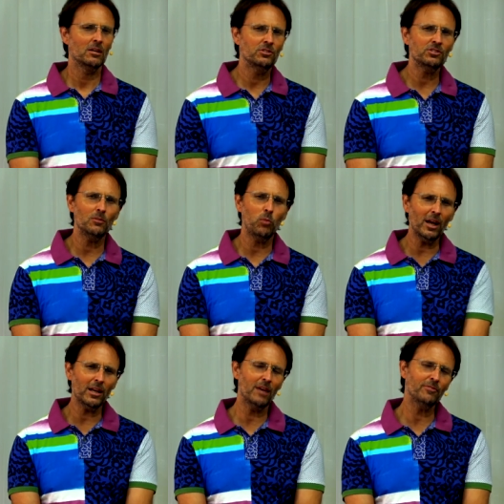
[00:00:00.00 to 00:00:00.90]
You see,
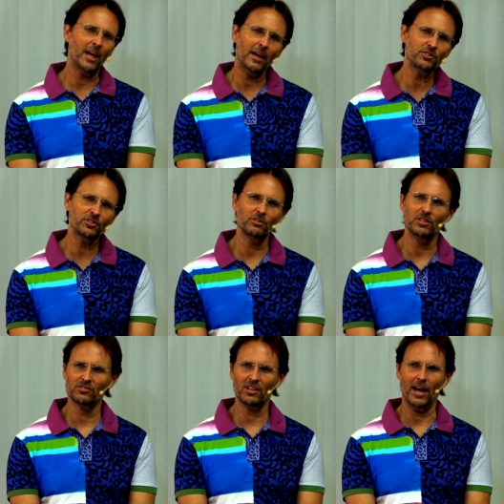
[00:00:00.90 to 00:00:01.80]
while I have an
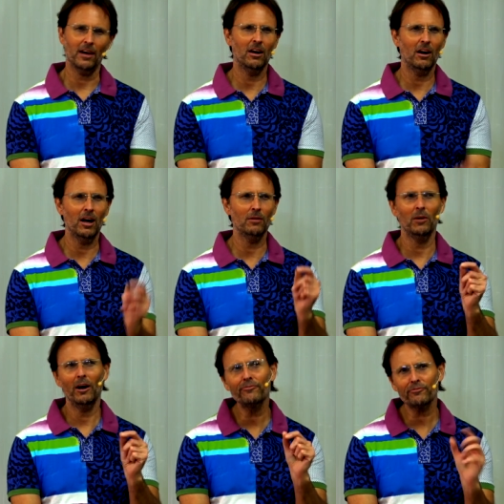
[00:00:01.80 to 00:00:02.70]
attitude that's like,
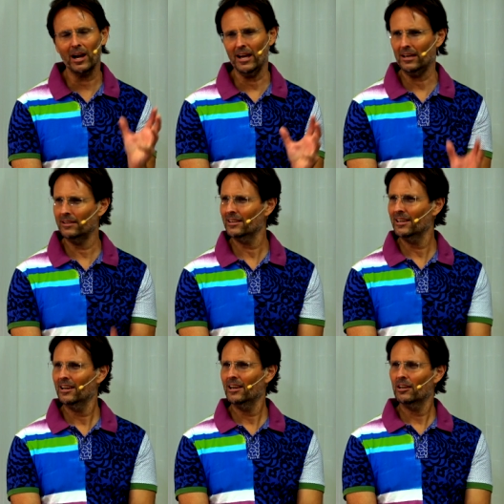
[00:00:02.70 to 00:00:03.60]
I'm afraid,
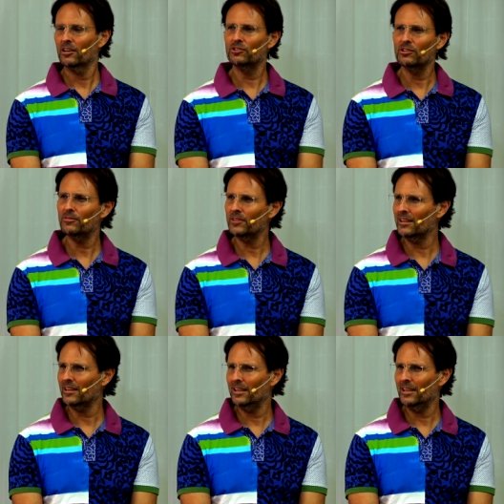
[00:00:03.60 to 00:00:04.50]
do you
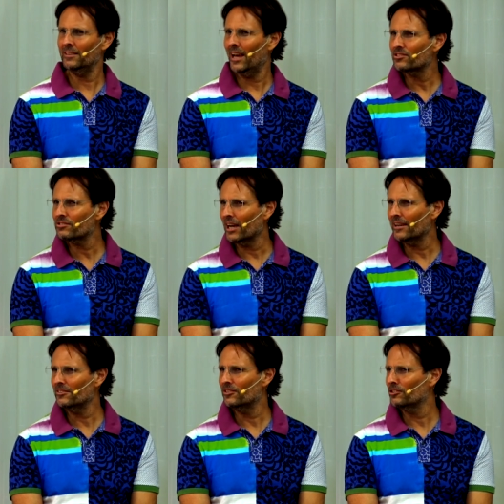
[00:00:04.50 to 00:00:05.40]
think in that
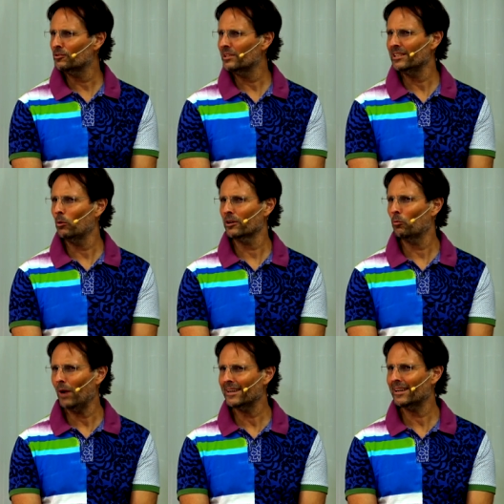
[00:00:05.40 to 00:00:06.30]
state that you really want to
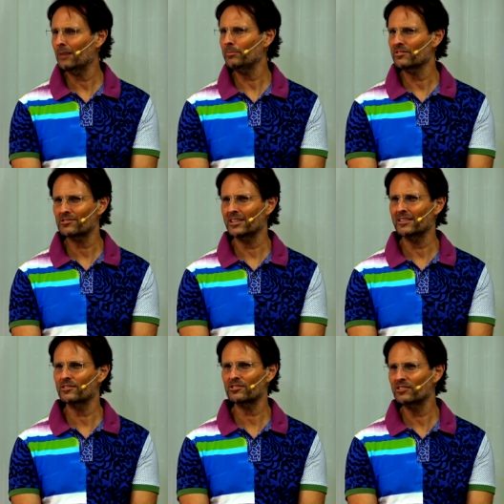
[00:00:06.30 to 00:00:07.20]
wake up and
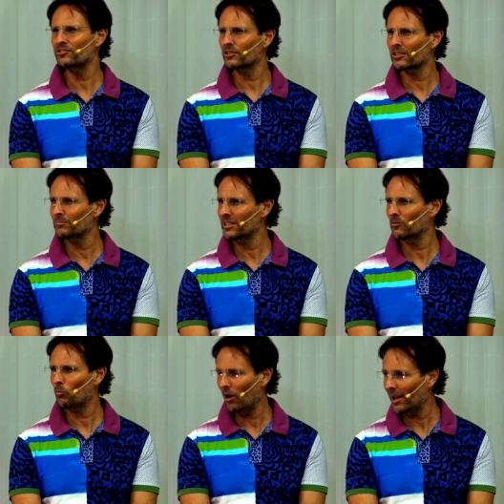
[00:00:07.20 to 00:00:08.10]
see the sins you
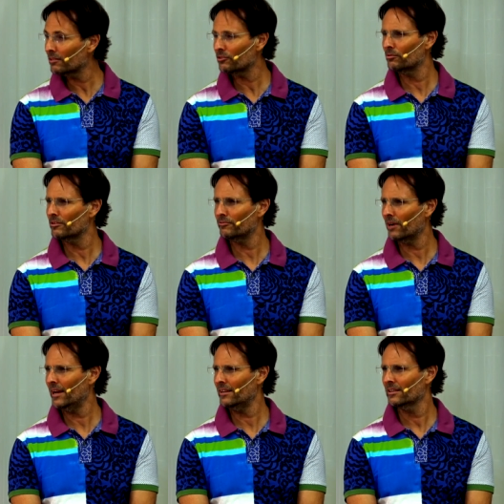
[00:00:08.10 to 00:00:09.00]
commit while you're
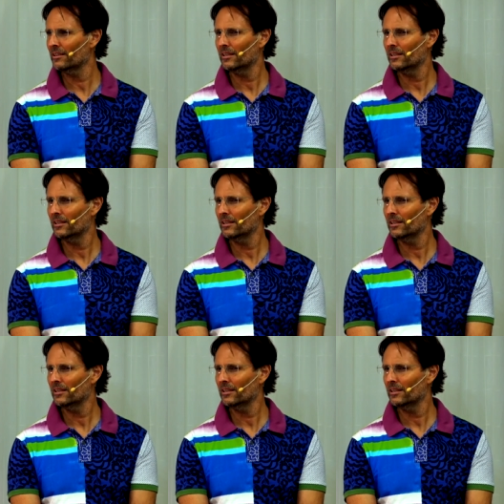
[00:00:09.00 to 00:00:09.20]
afraid?